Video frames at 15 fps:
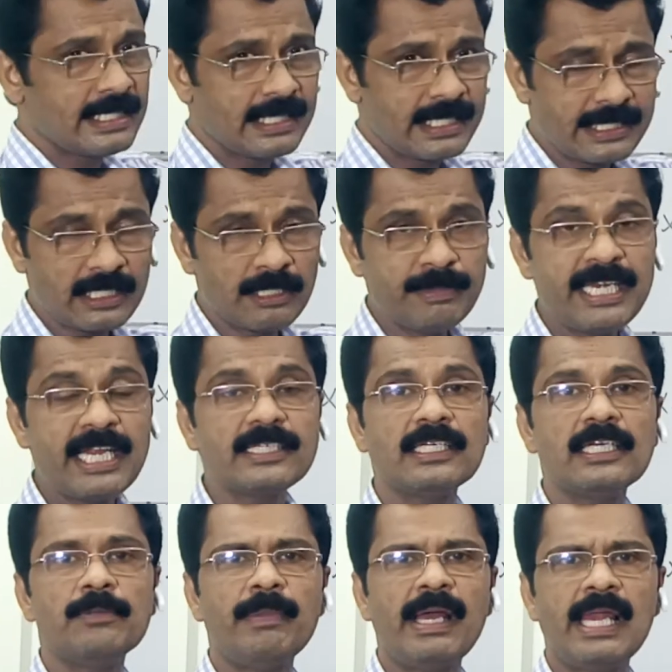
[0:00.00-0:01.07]
determination
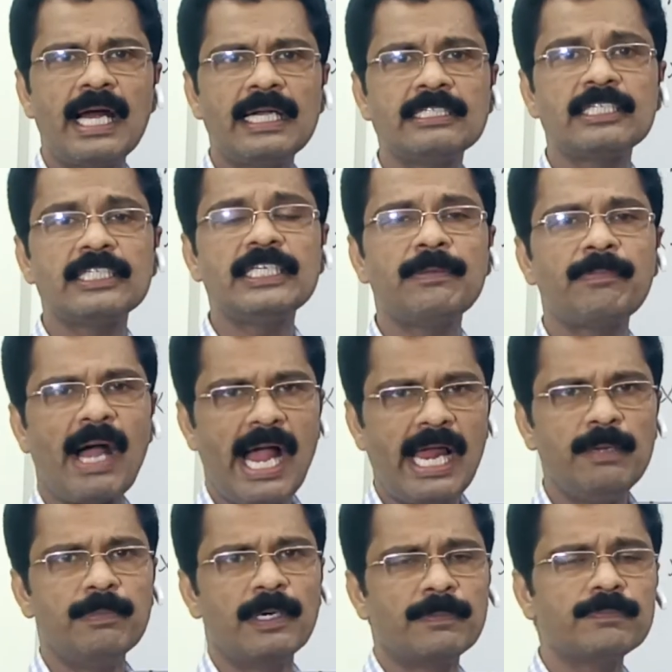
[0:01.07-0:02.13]
in Melandrium
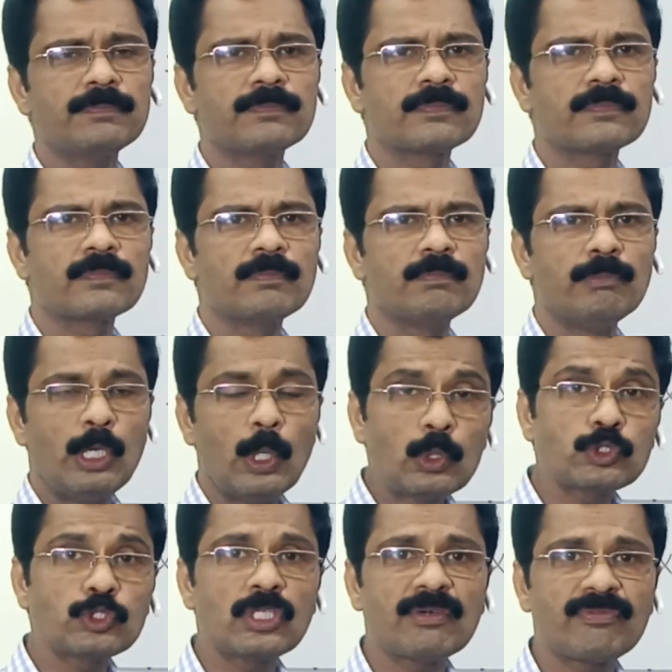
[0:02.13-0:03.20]
album,
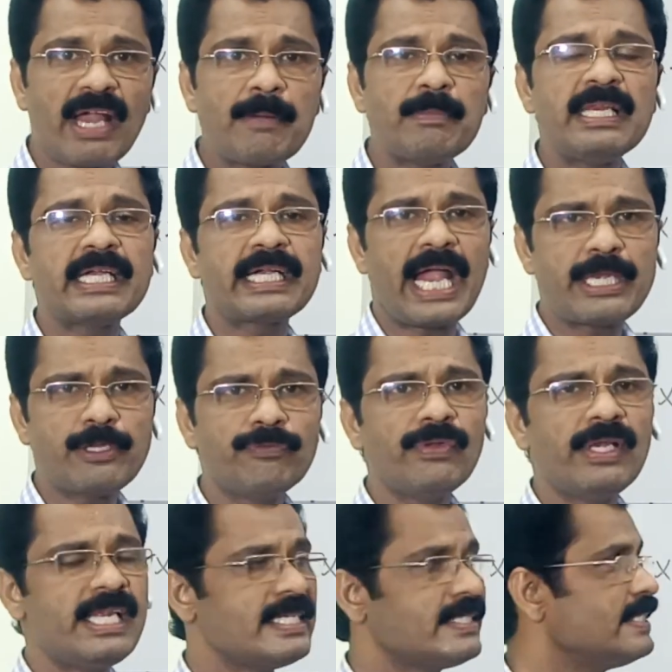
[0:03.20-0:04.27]
belongs to the family
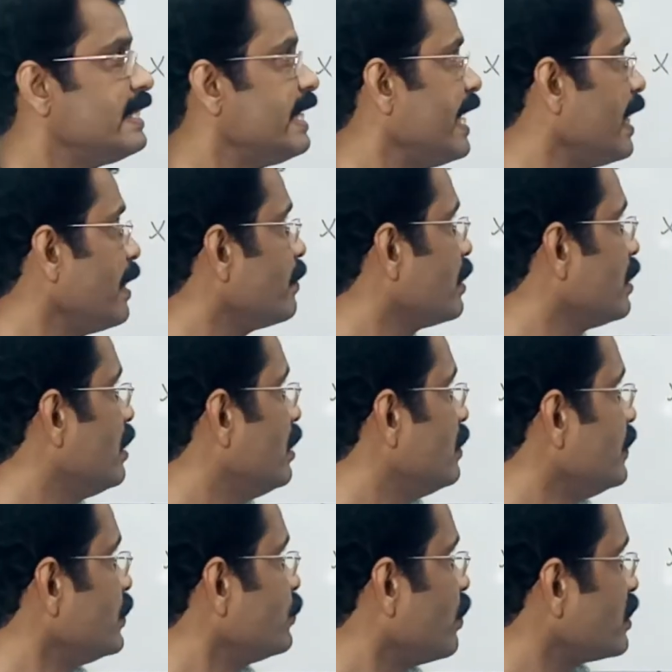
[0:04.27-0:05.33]
Caryophyllaceae.
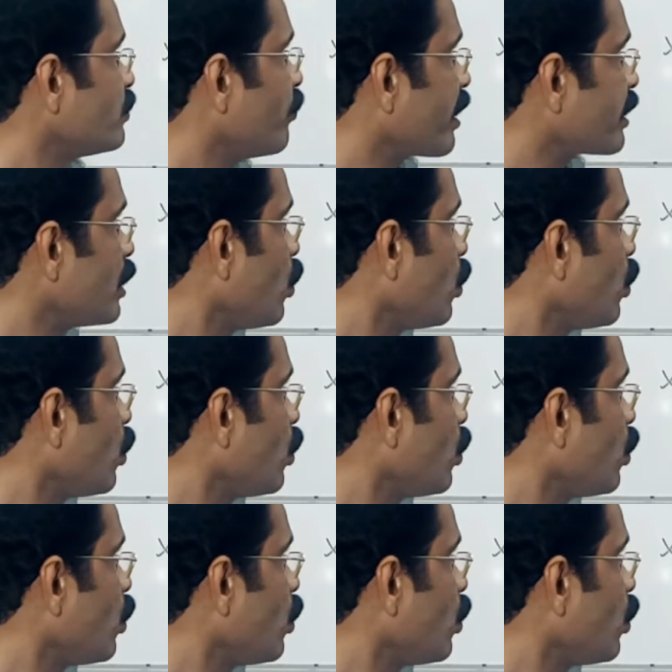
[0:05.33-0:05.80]
This was worked